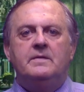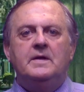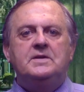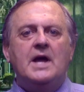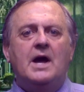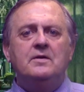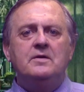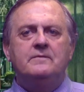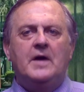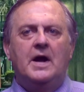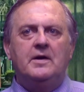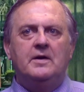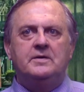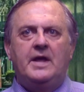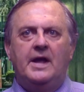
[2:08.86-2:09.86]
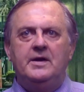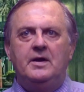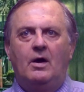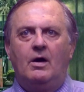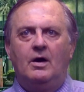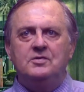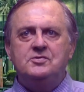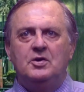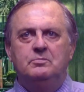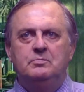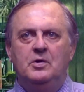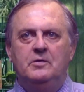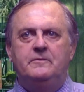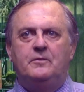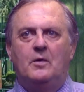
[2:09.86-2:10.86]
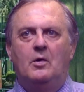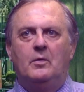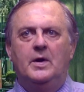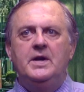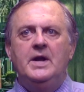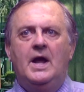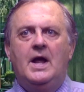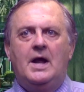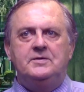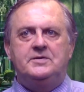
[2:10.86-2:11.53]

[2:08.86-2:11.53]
The town of Iron Gate also moved forward